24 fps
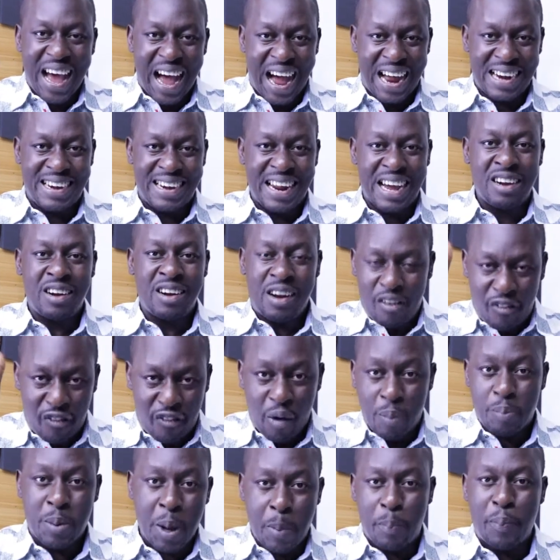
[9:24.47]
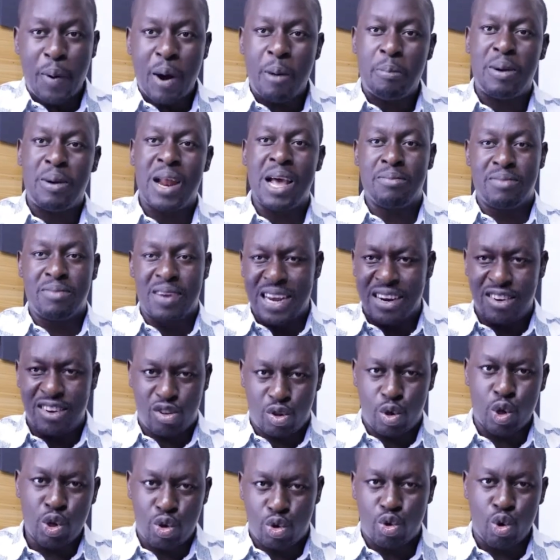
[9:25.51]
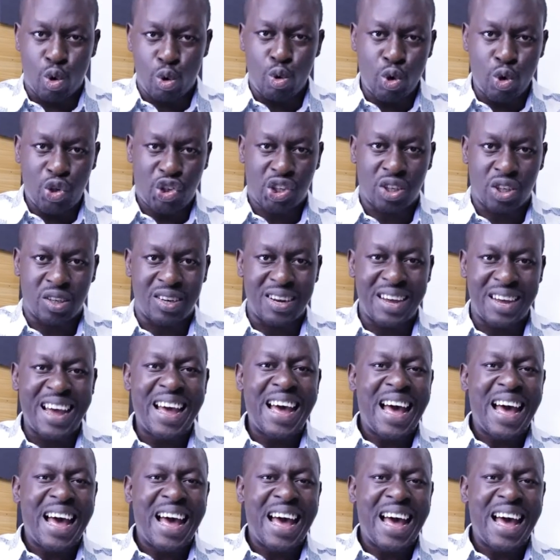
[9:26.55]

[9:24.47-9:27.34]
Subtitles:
And then from the problem, there is a solution.